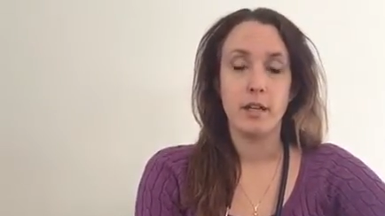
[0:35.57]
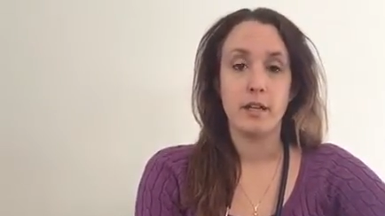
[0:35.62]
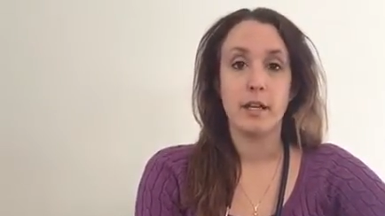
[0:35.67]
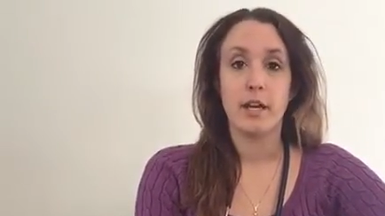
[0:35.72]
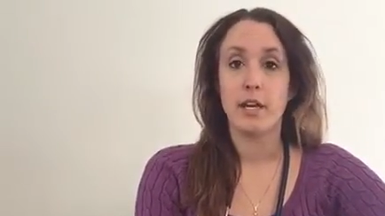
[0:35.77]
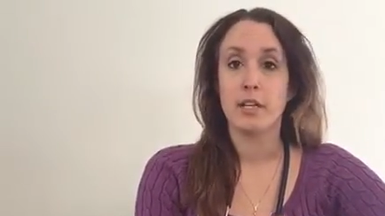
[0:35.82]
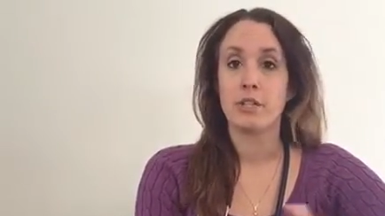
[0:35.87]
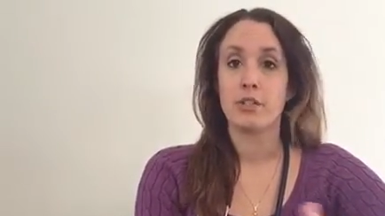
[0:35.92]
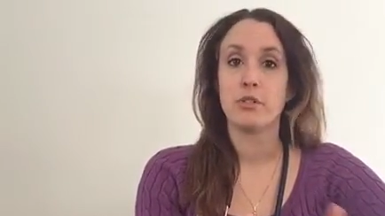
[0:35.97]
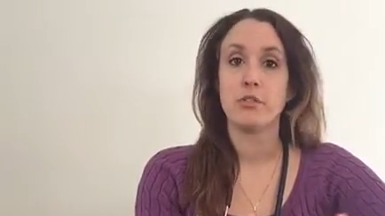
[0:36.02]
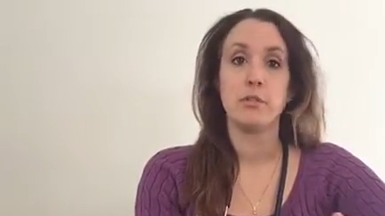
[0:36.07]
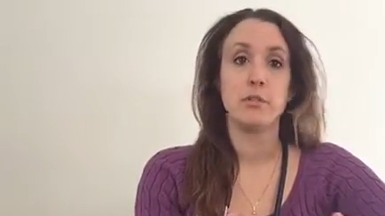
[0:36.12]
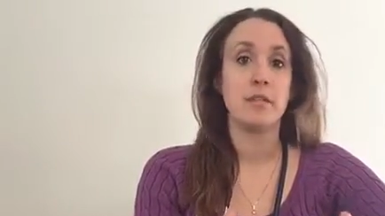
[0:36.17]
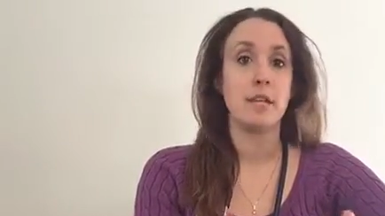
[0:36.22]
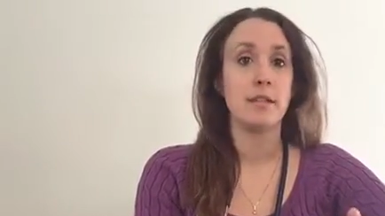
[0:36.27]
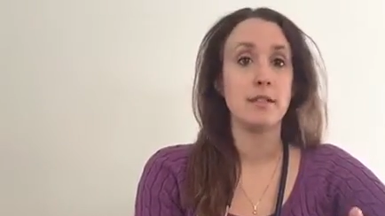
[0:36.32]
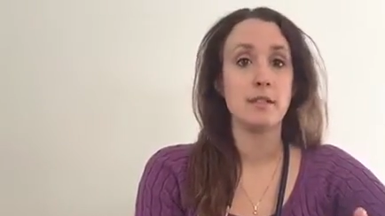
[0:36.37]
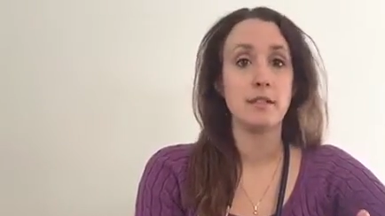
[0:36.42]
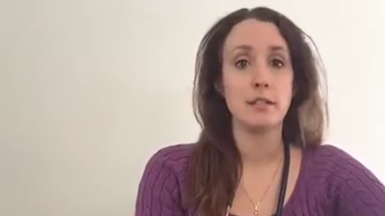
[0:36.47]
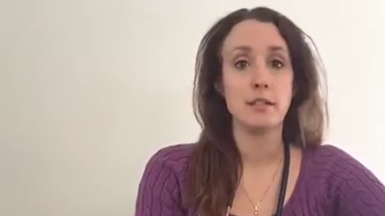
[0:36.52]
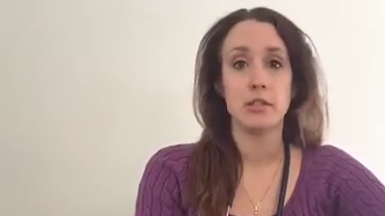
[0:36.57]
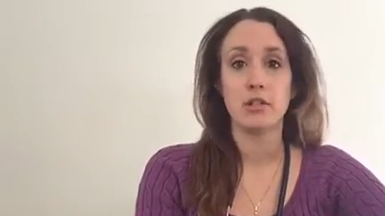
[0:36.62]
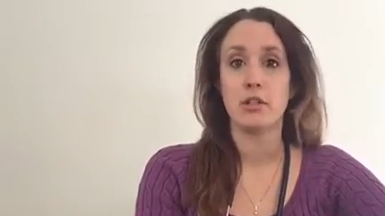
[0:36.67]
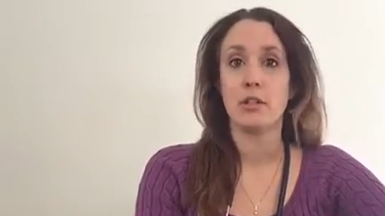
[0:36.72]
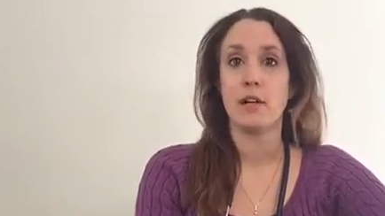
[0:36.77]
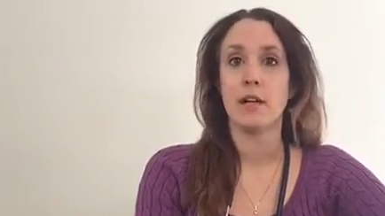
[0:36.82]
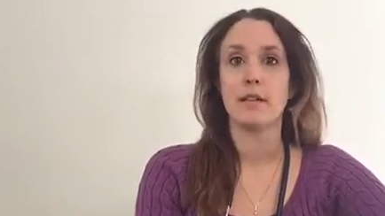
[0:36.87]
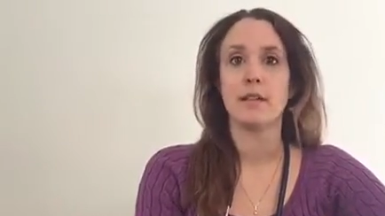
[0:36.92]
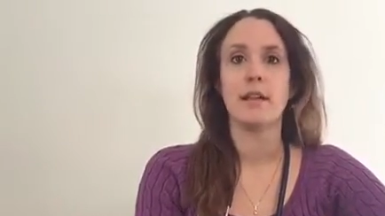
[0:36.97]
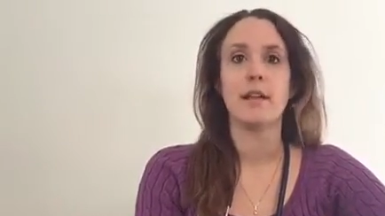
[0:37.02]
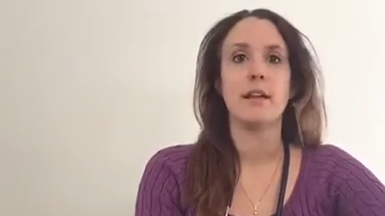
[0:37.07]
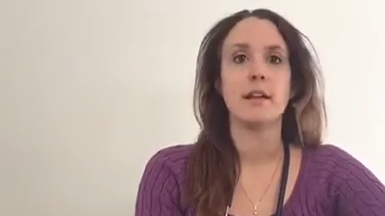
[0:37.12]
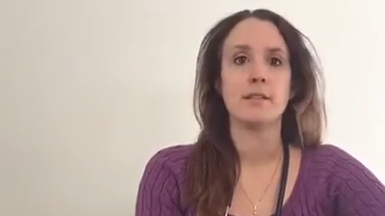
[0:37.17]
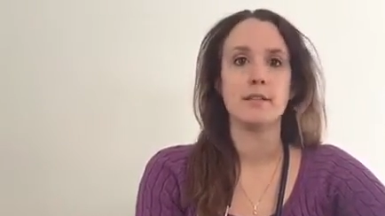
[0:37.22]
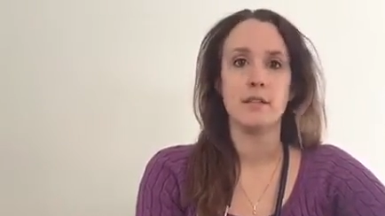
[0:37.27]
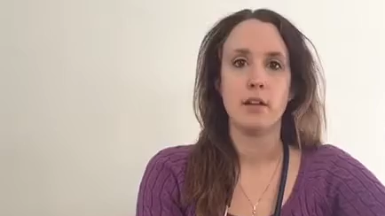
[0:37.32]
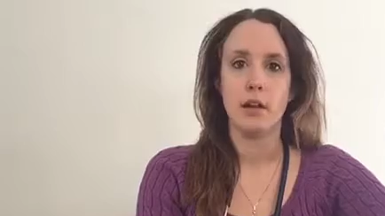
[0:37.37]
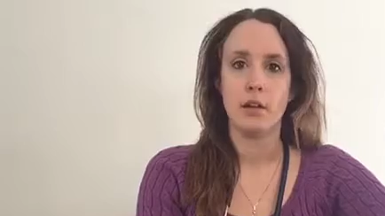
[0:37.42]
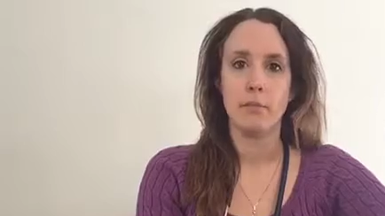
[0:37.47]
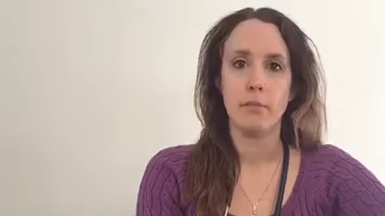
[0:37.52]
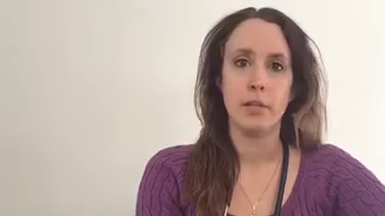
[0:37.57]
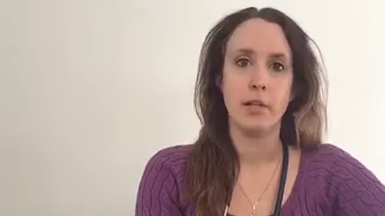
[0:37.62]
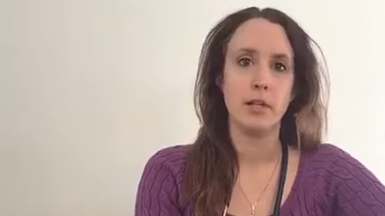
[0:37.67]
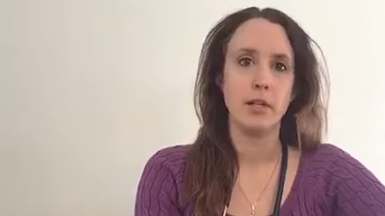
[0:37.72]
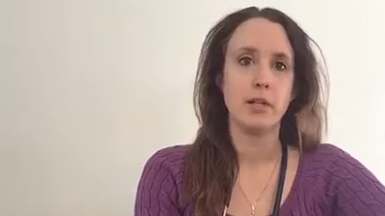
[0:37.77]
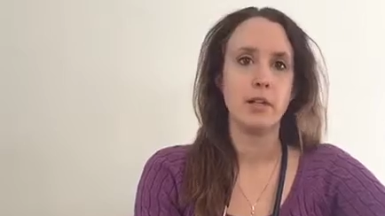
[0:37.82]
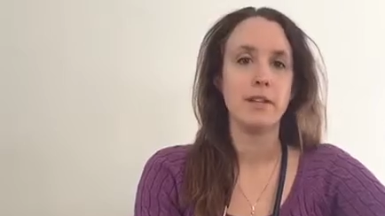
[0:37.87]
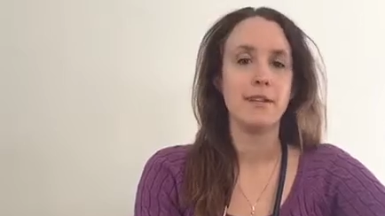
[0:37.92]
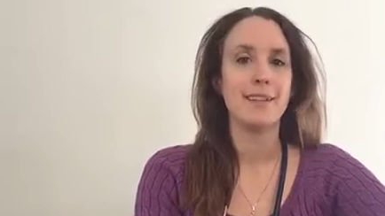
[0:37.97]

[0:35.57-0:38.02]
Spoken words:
gastrointestinal tract that has not been